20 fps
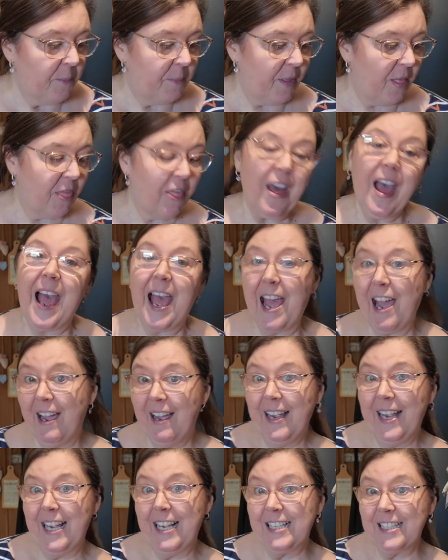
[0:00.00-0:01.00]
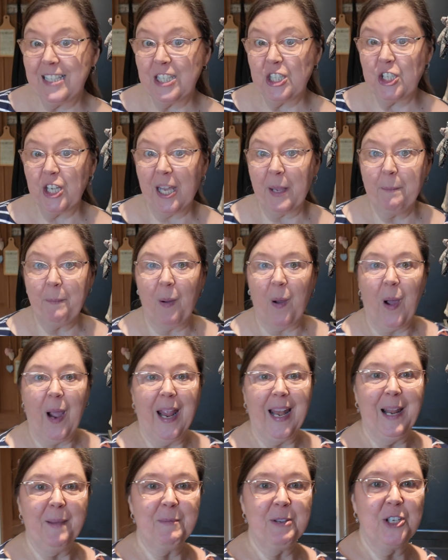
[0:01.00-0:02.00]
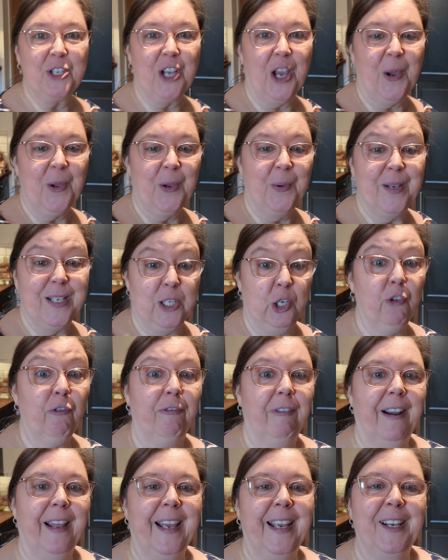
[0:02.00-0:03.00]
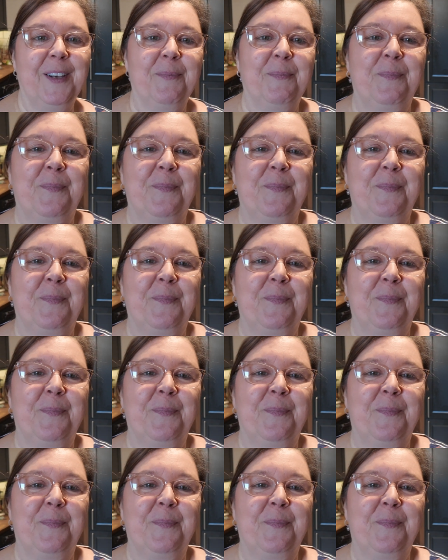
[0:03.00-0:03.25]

But that is the chicken pie. Let me show you. It's lovely.